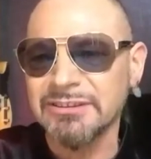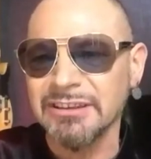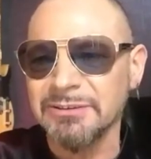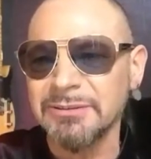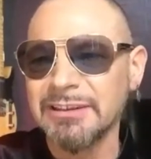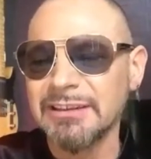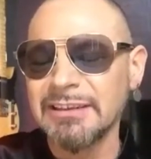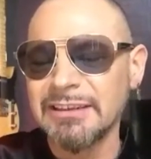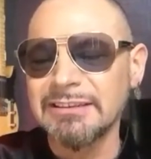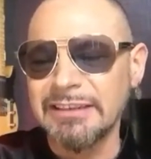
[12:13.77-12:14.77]
So
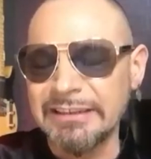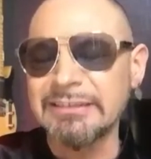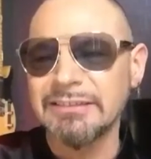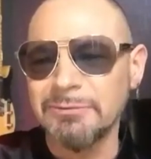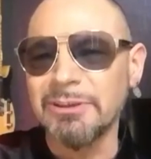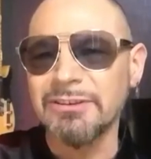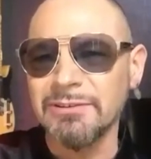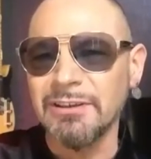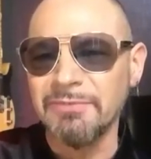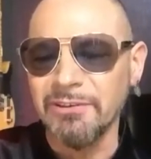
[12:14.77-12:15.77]
yeah,
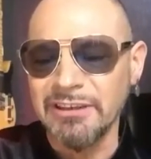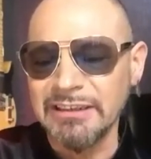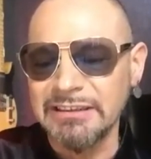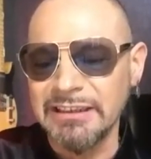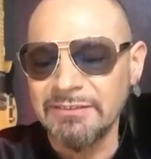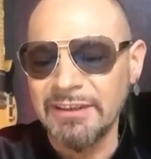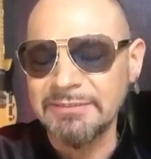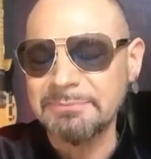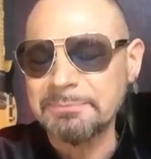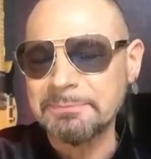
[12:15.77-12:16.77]
wonderful. I'm very lucky to have
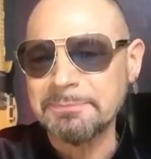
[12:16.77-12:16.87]
that.